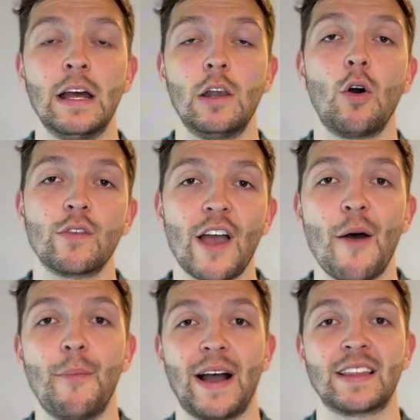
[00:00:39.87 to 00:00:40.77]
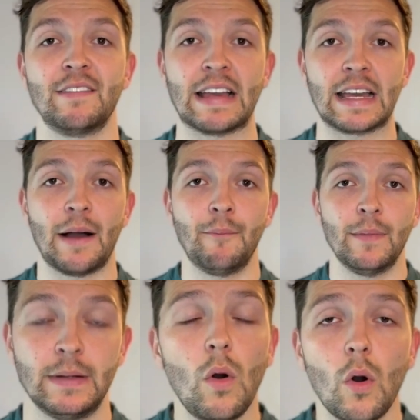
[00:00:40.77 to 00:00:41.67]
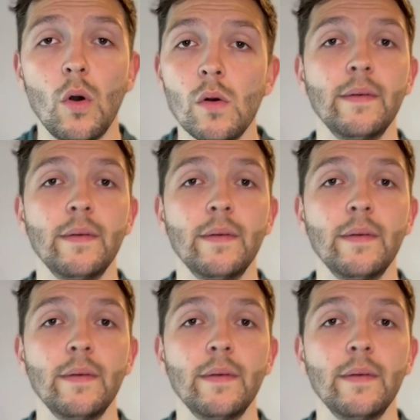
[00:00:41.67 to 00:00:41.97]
long-term passive income. Or